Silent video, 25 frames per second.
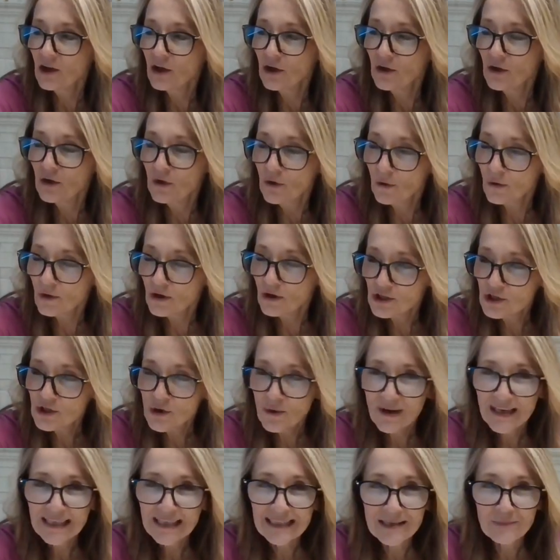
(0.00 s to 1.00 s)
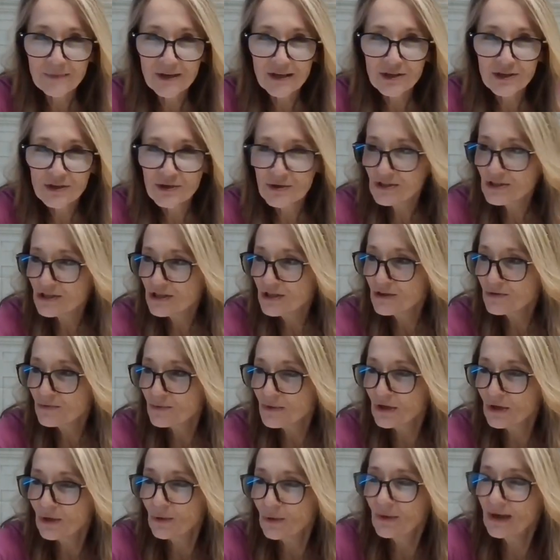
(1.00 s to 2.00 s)
Your Choice. I'm going to show it to you
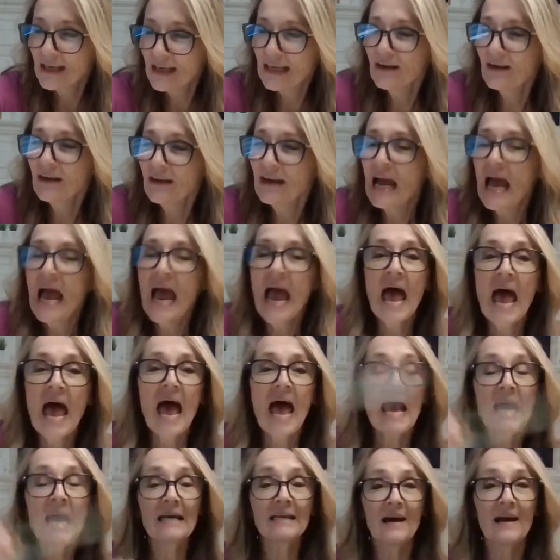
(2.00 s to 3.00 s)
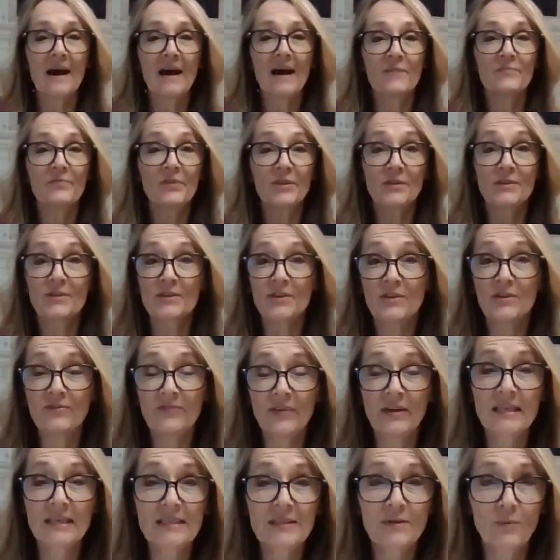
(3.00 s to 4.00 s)
real quick here. And the
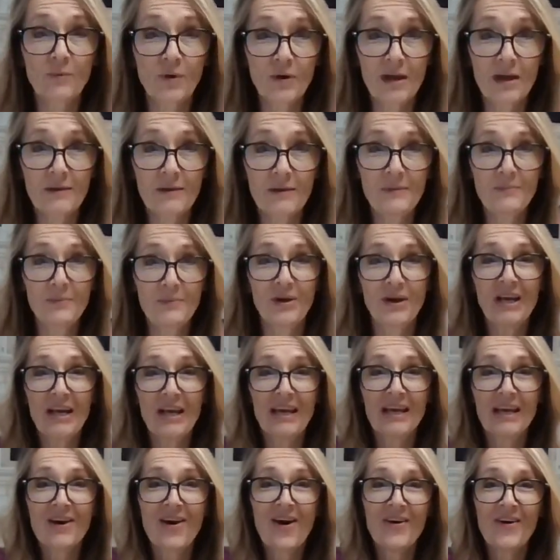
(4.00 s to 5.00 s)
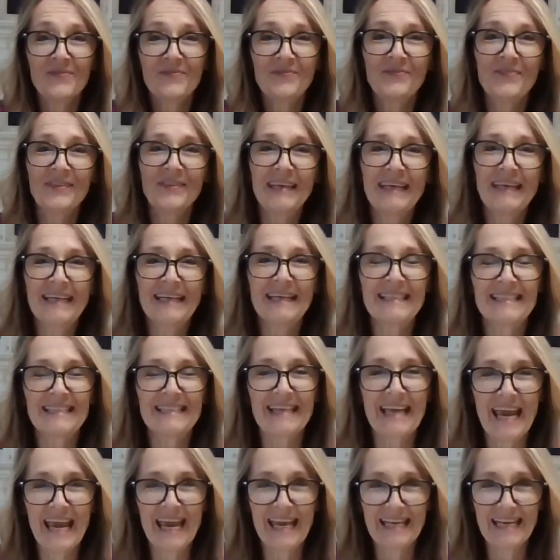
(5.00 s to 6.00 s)
surface that we're going to be putting it on is
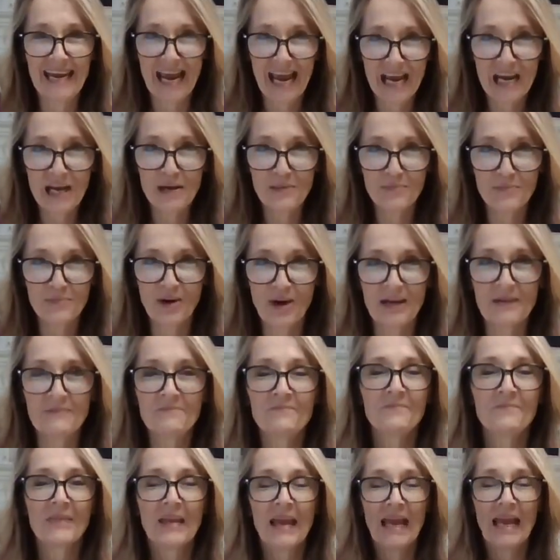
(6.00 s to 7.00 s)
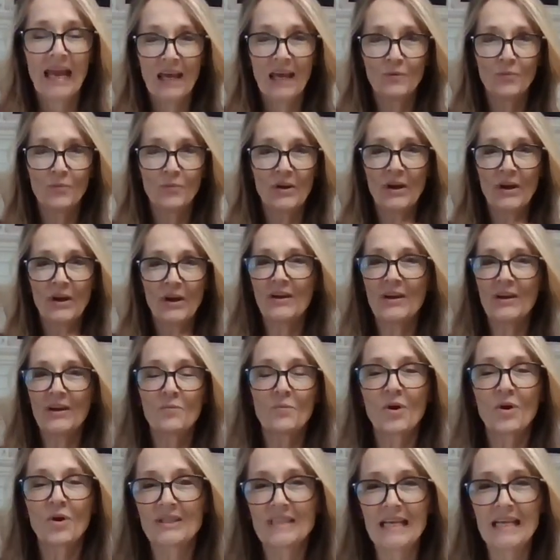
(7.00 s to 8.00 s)
an apron. And we are going to
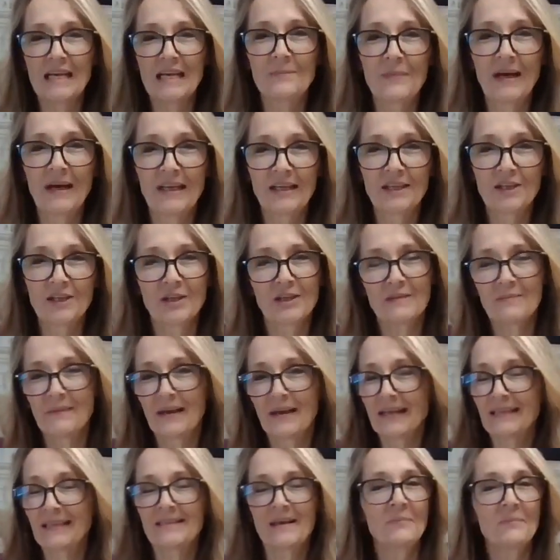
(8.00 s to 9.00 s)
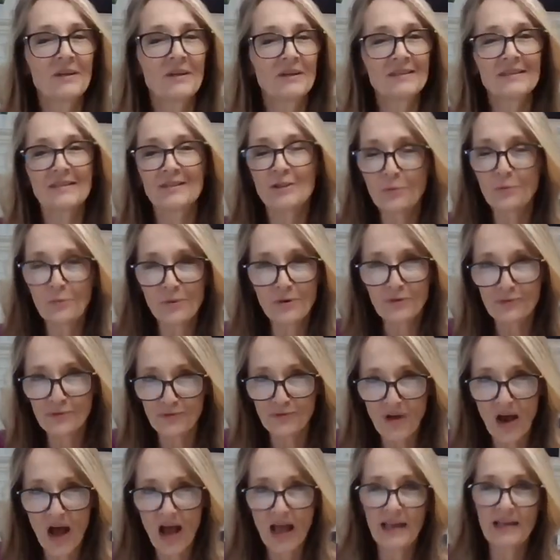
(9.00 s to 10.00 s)
work to embellish it to make it something super
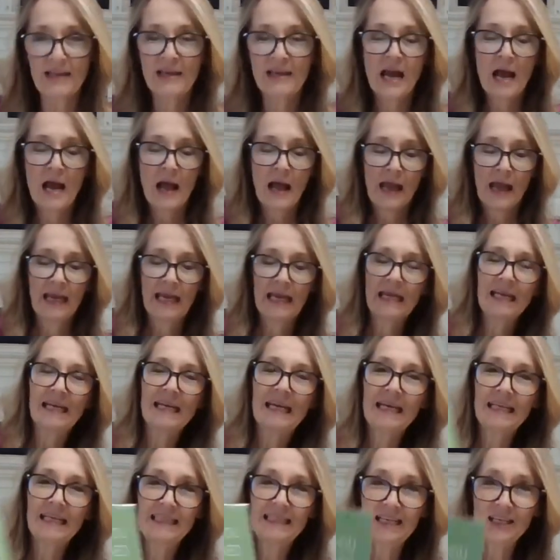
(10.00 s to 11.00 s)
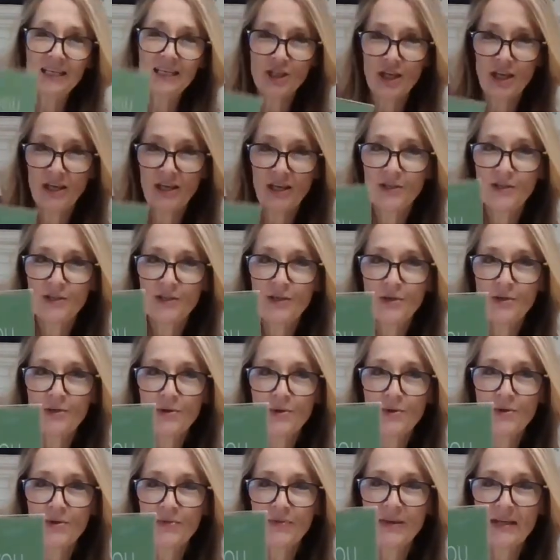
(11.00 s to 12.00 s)
fun in addition
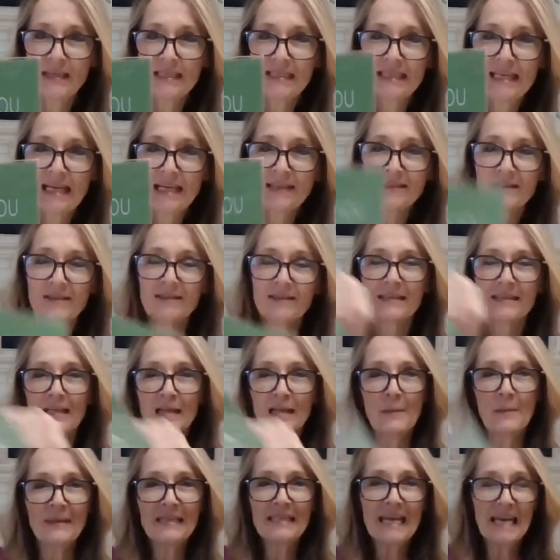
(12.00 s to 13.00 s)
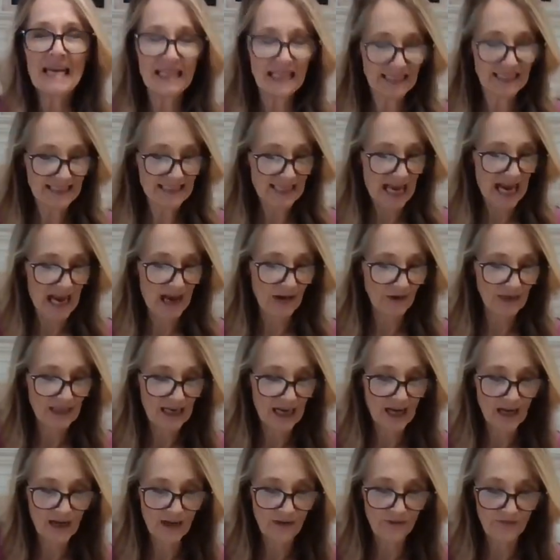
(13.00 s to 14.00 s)
to the stencils. So let me take this out
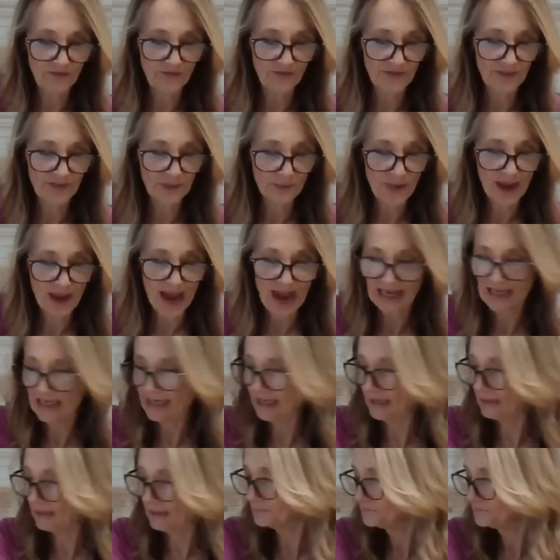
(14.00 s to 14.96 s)
of the packet.